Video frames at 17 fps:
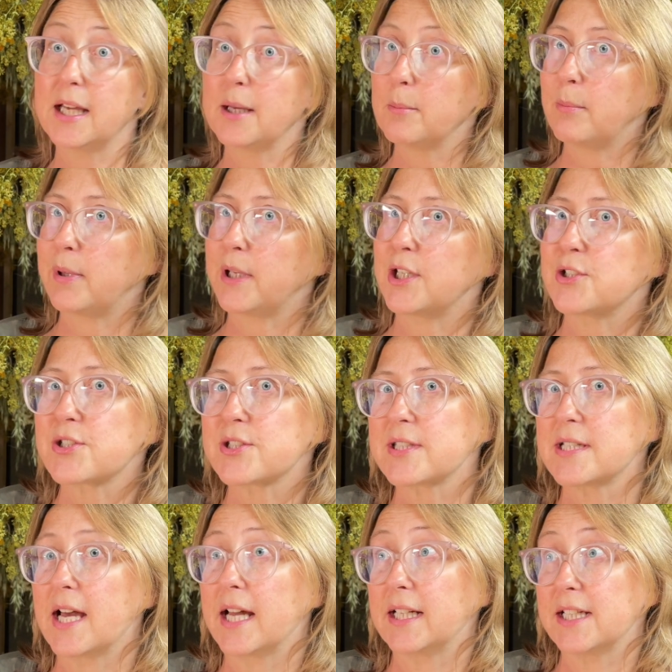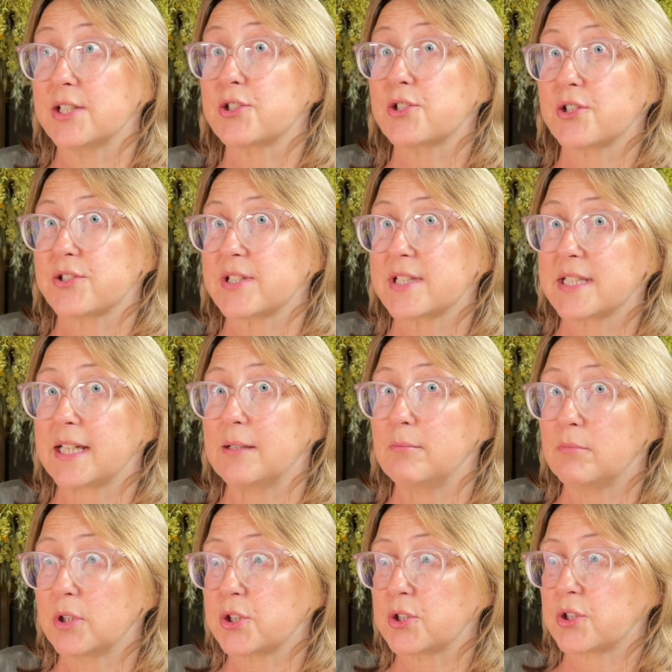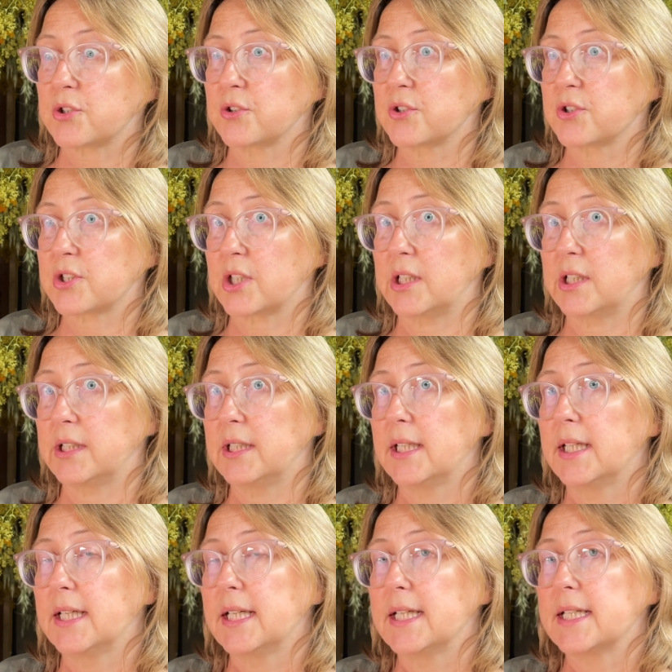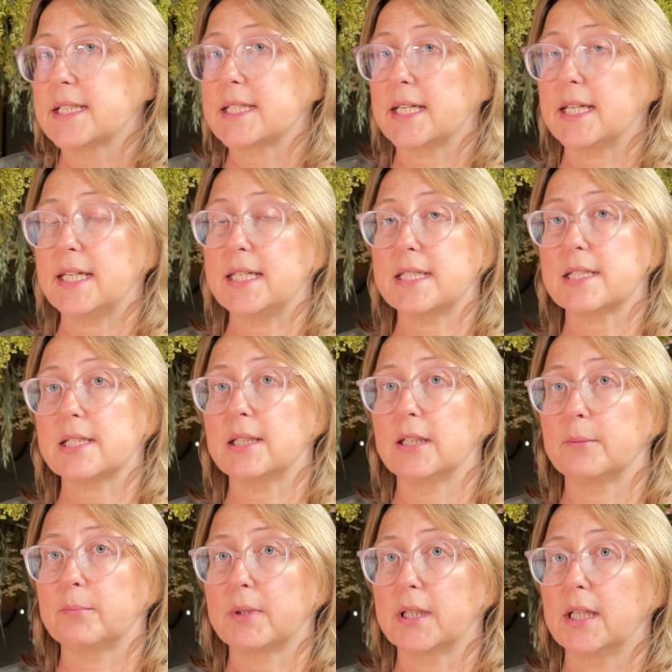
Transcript: But it doesn't take much sunshine to heat up,